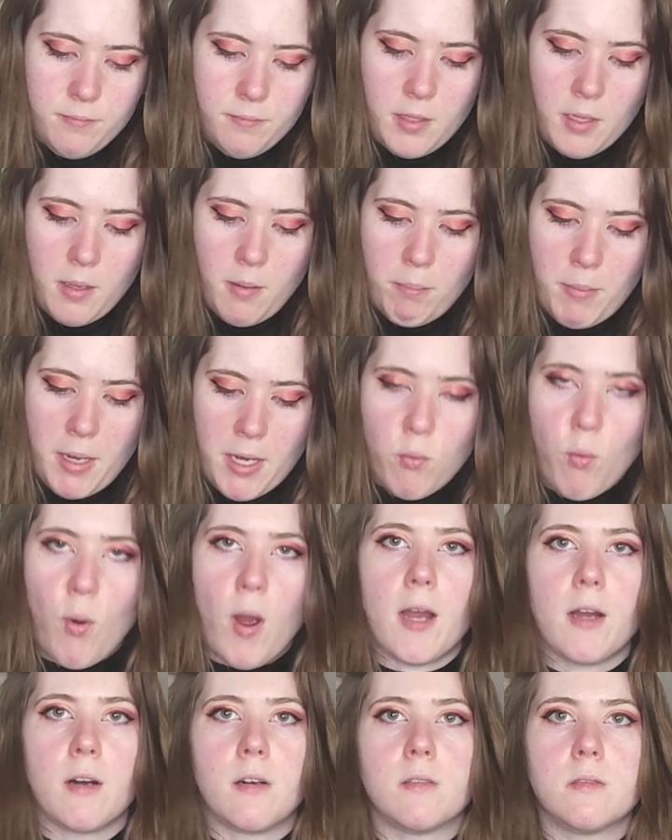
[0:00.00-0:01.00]

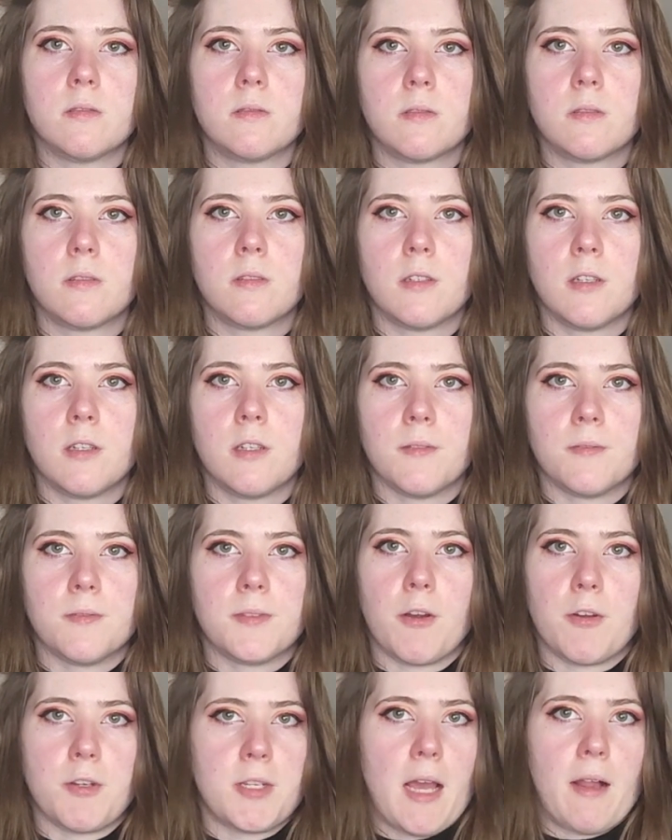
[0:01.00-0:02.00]
Meanwhile, they're
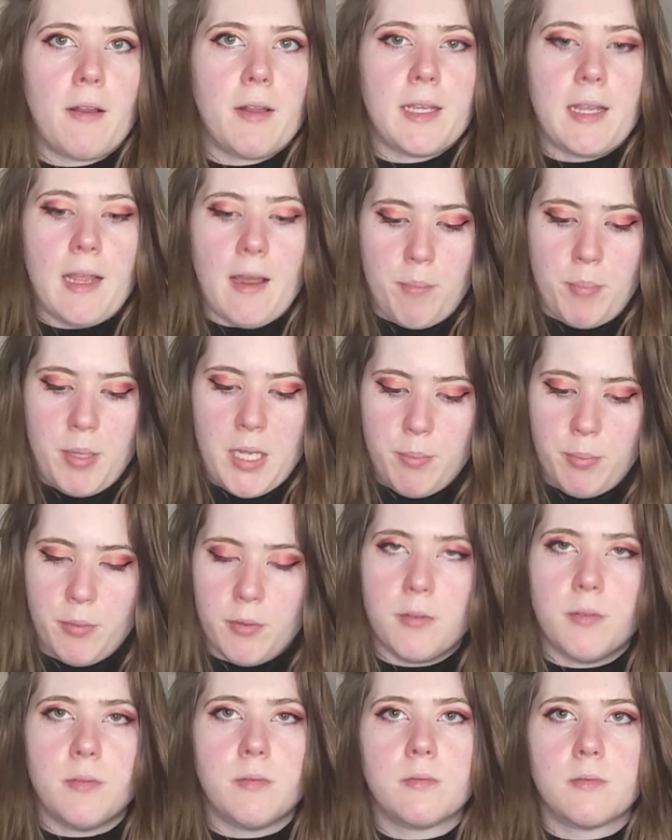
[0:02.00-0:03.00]
yelling at people
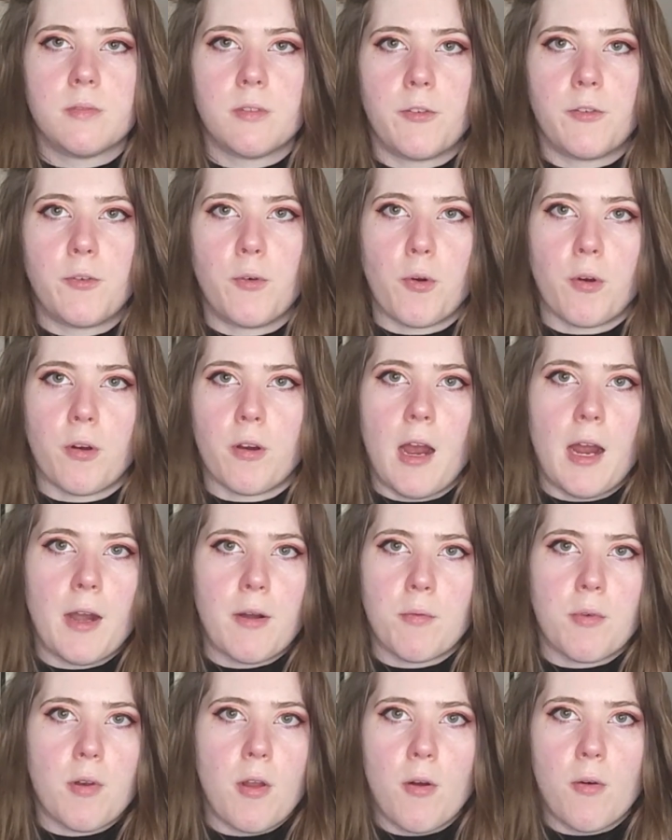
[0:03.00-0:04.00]
for, I don't
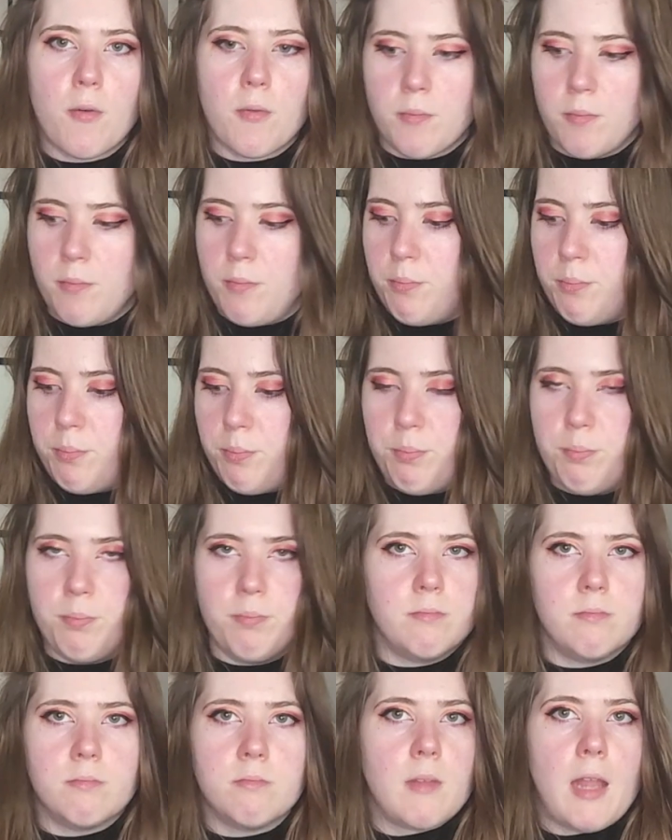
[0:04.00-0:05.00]
know,
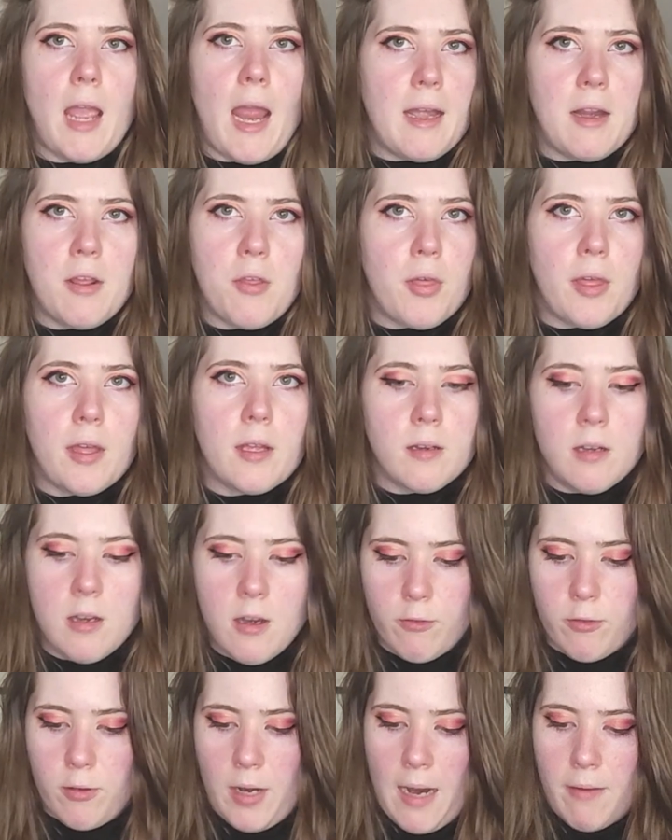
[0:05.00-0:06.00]
anything,
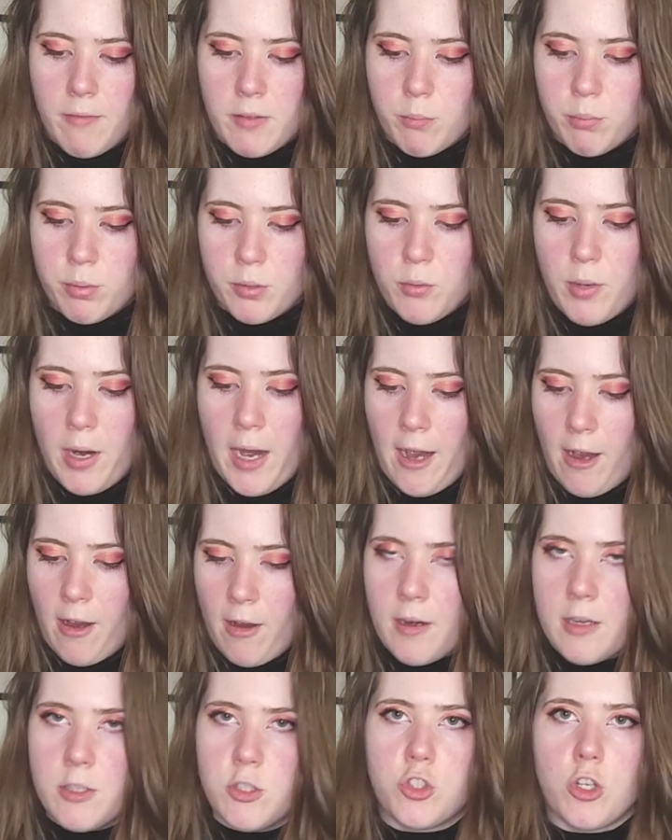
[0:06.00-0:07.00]
for having blue hair
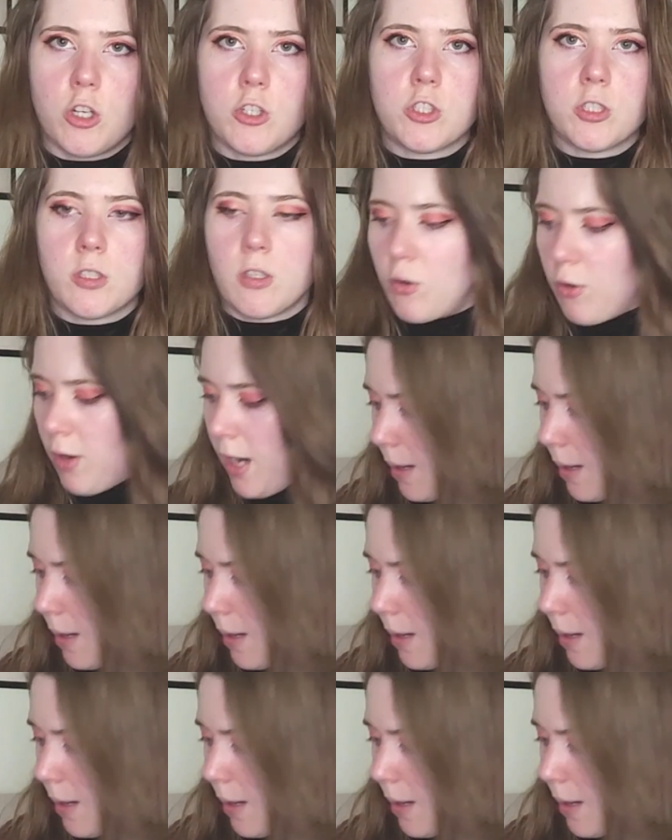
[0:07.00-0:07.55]
and judging the crap